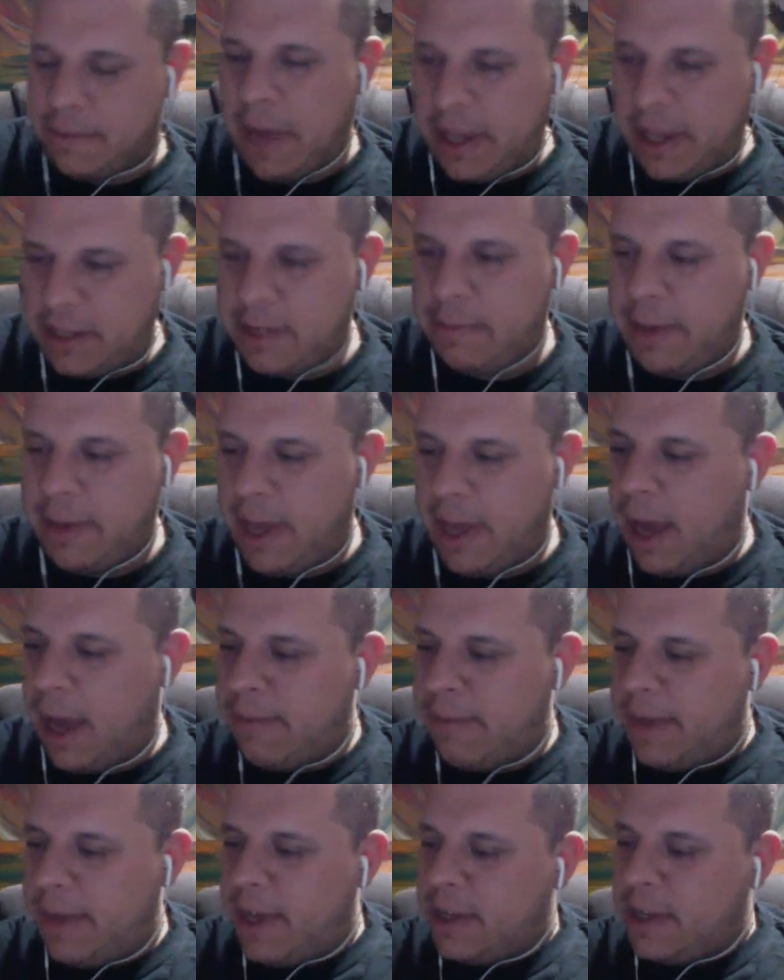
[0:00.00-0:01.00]
to be
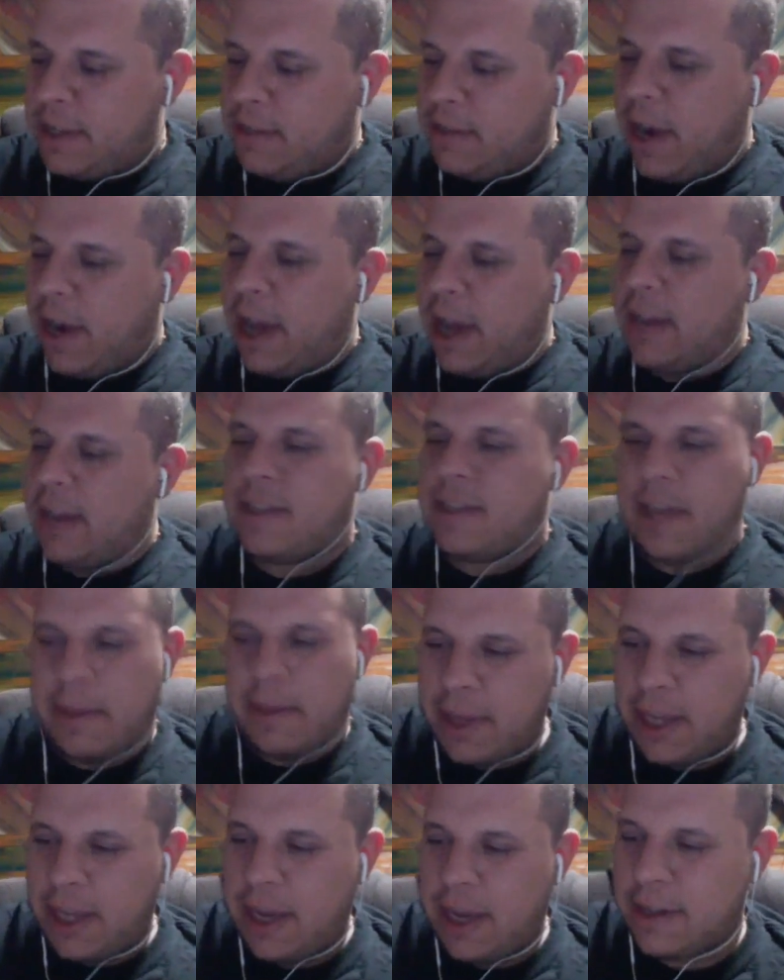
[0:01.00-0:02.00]
obvious, right? Same
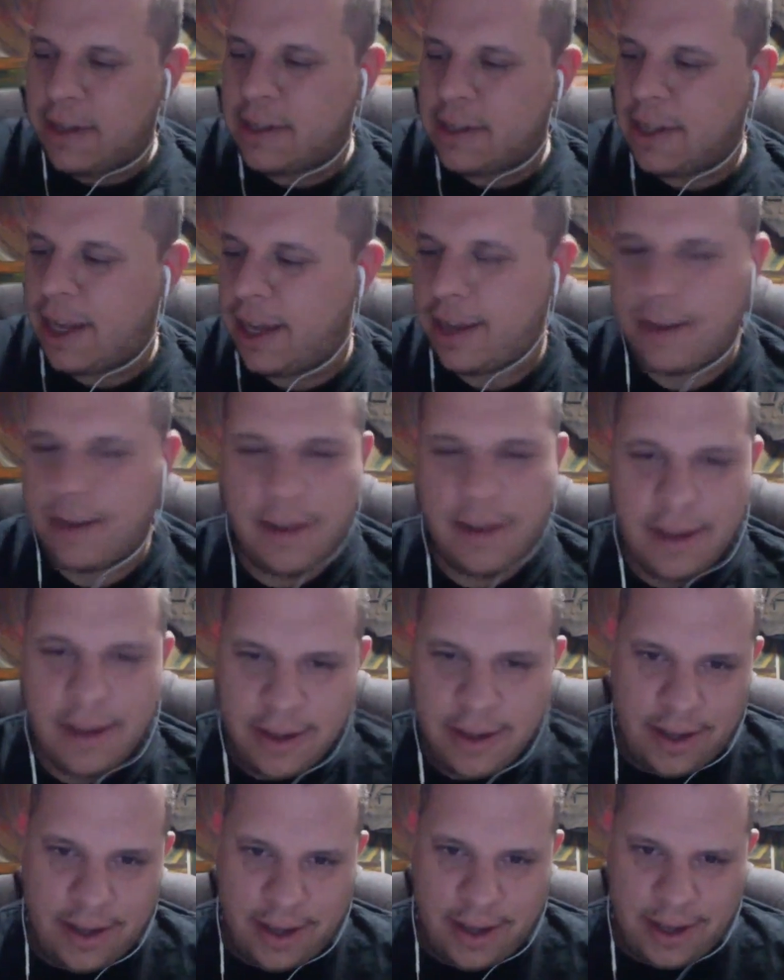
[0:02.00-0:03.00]
thing here. It's like,
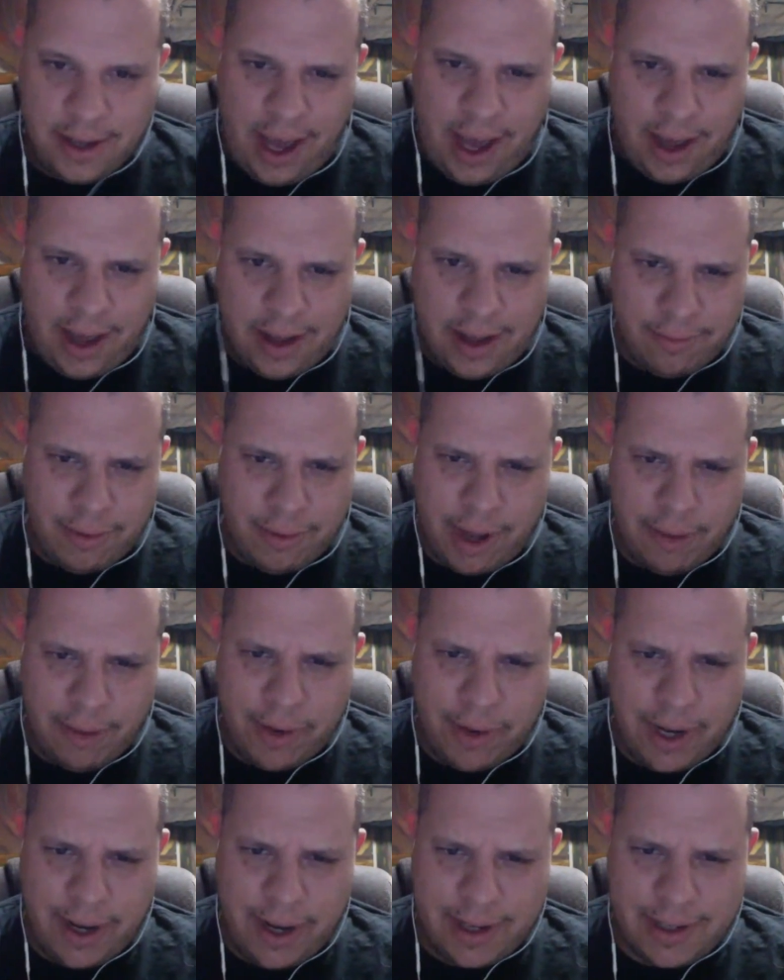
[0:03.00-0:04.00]
yeah,
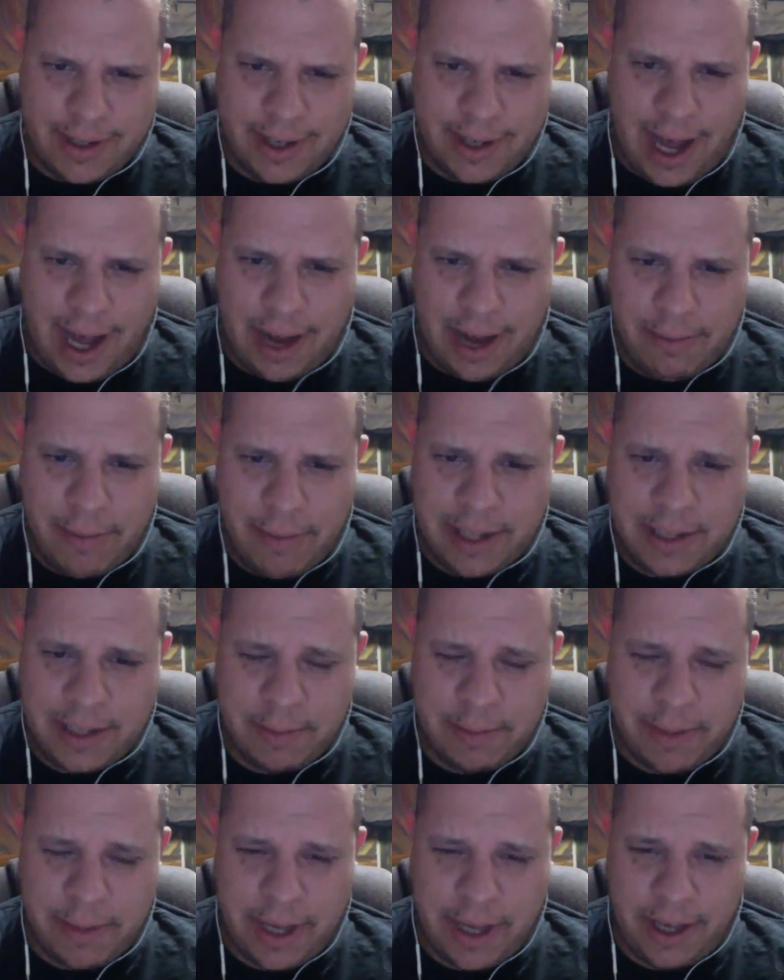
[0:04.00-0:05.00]
it's not meant to
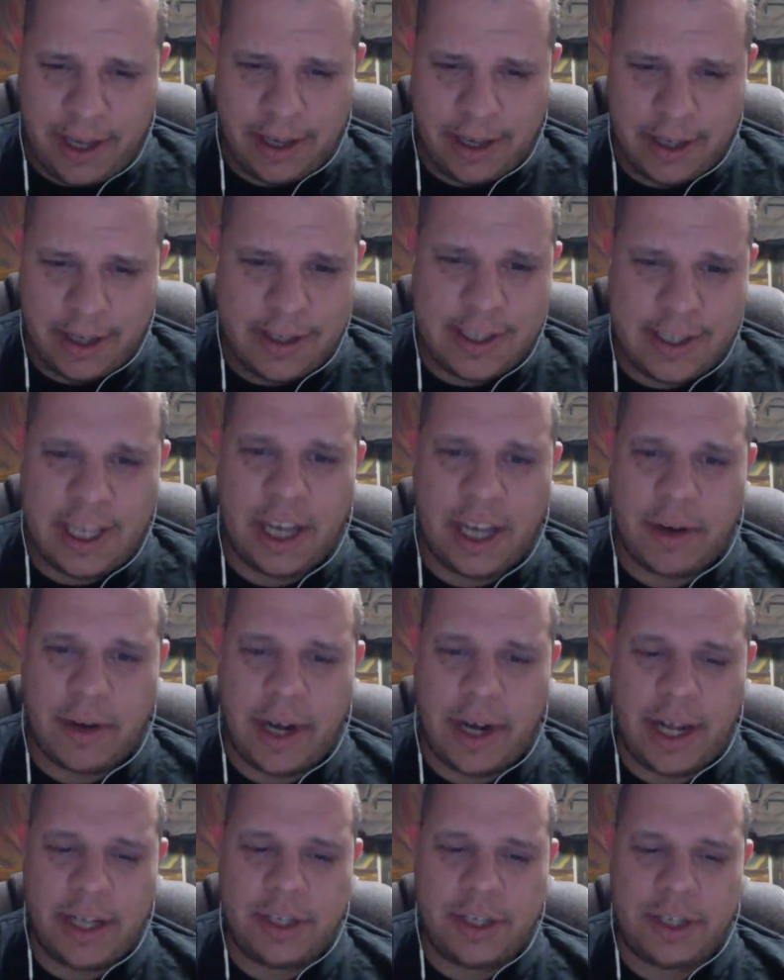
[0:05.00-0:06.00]
be a secret.
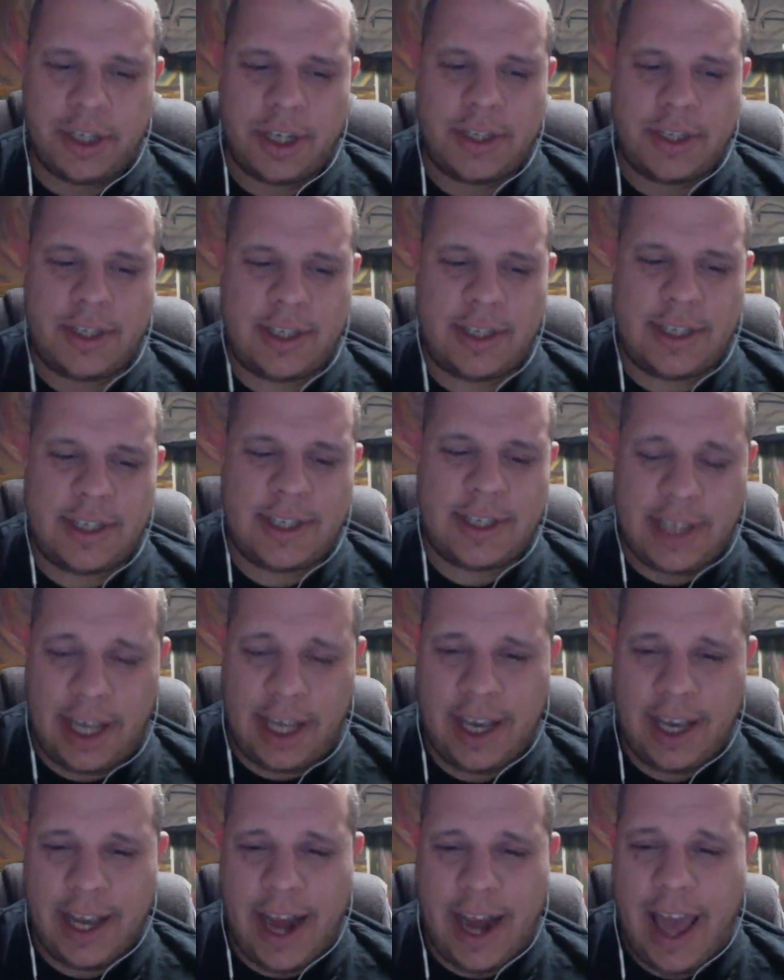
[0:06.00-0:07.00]
It's just seeing
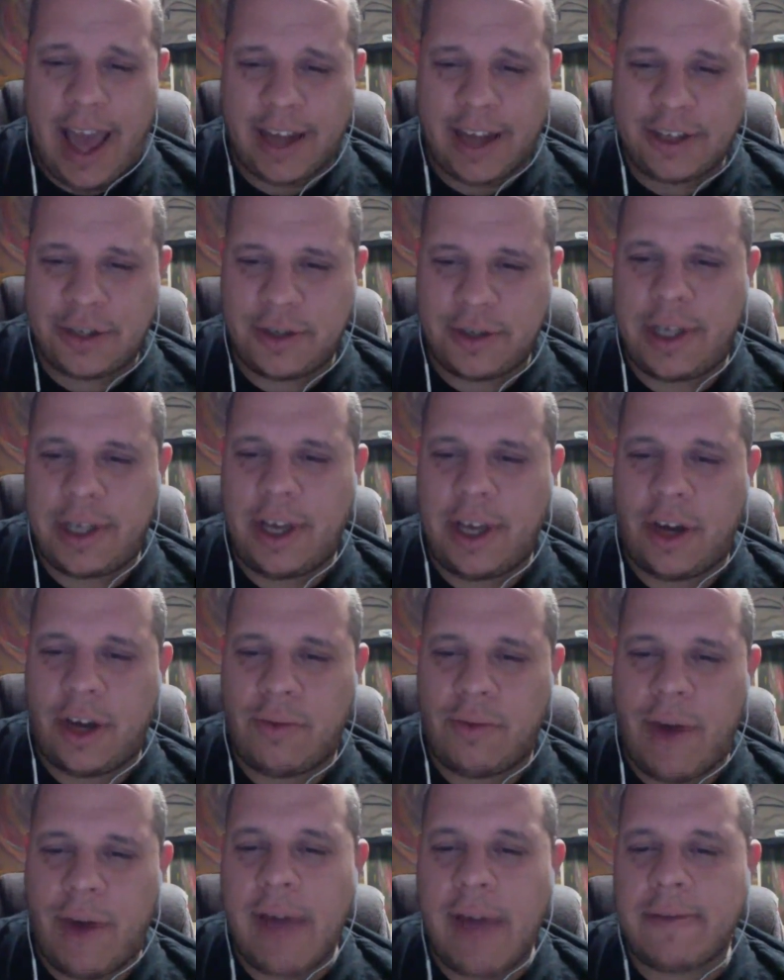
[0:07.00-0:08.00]
it actually
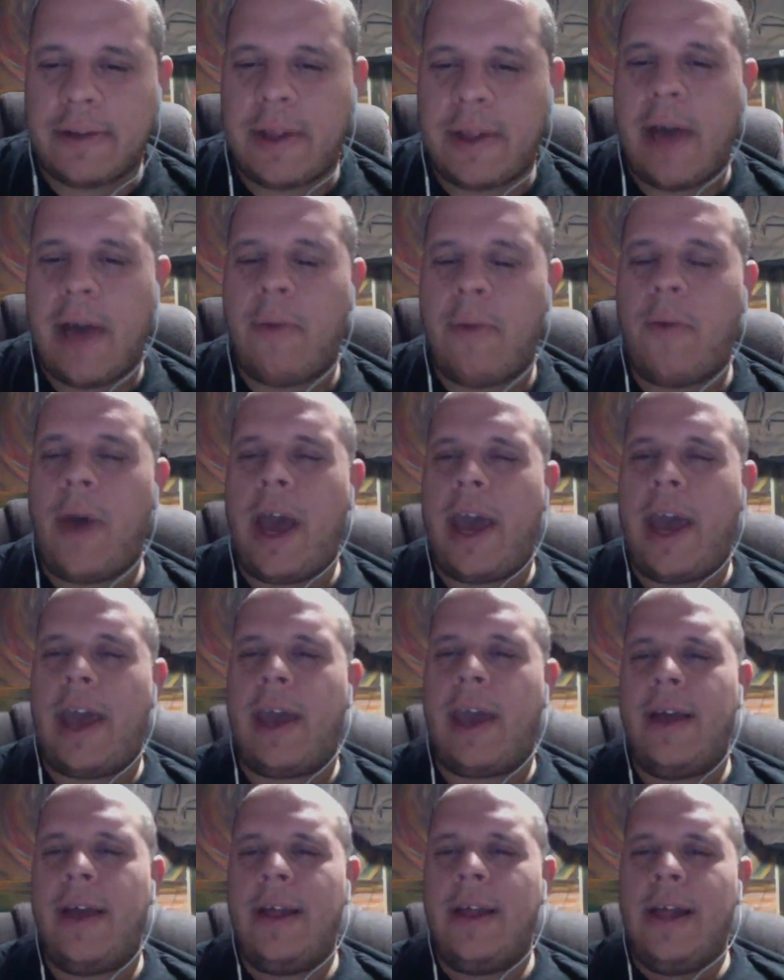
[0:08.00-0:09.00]
unravel that way,
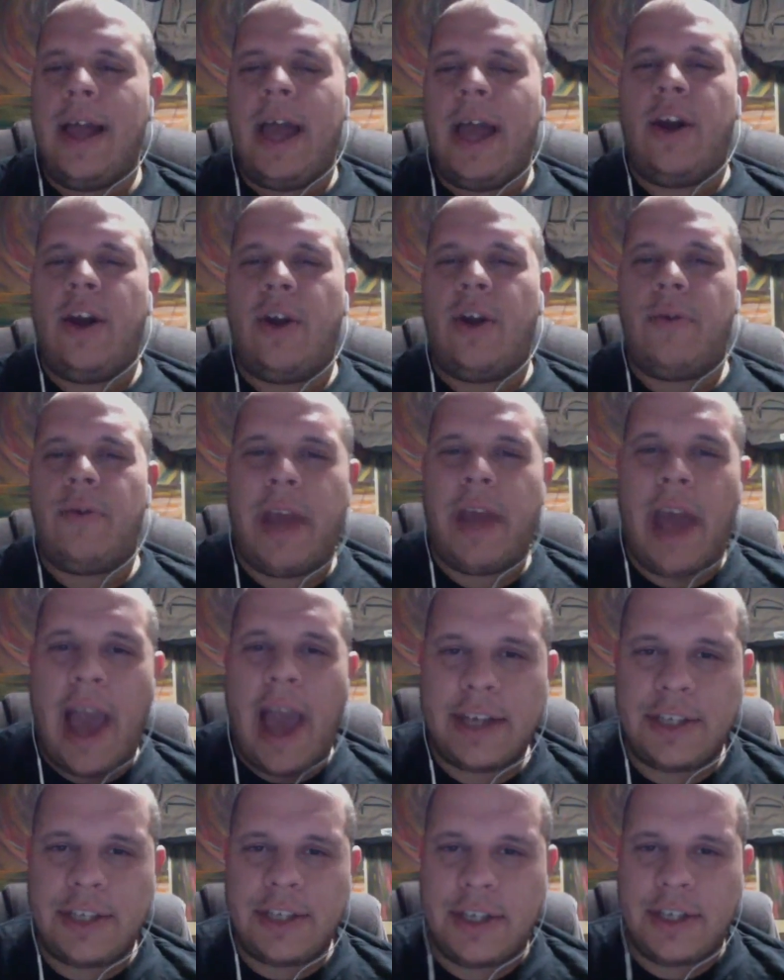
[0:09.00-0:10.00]
and her
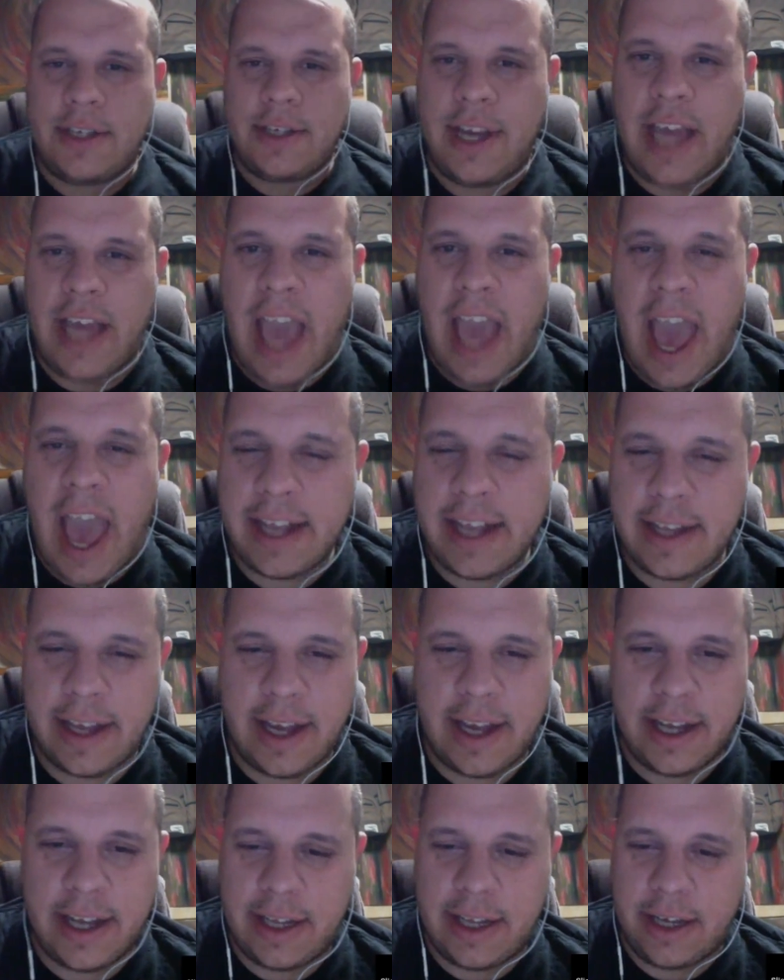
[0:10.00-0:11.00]
reactions and the acting.
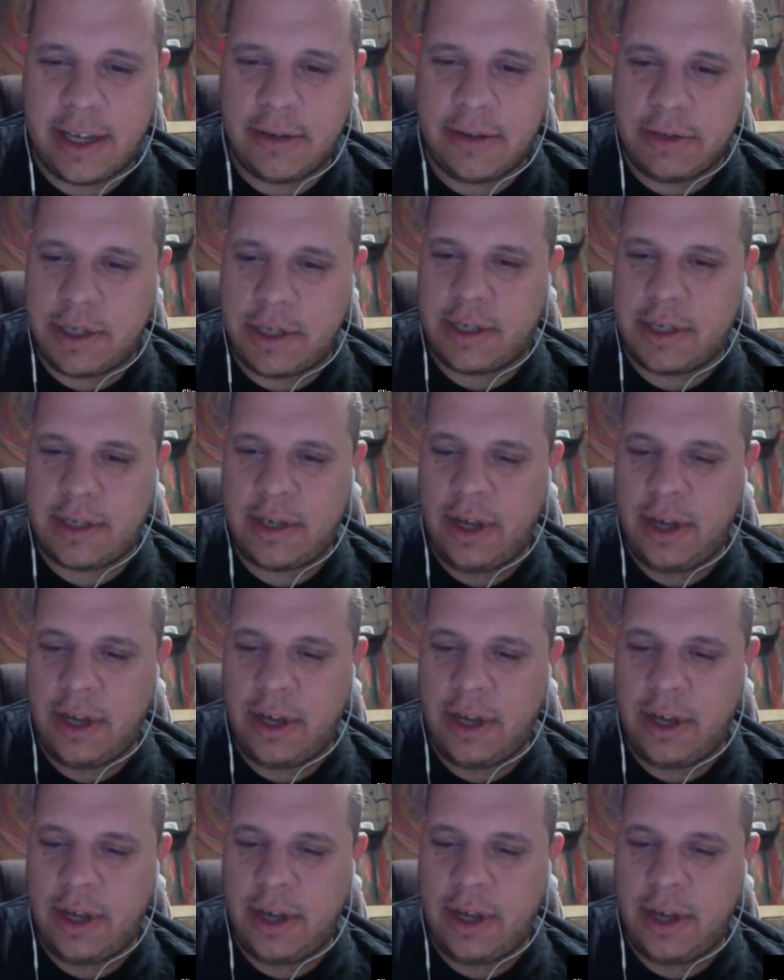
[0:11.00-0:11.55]
I think it was just,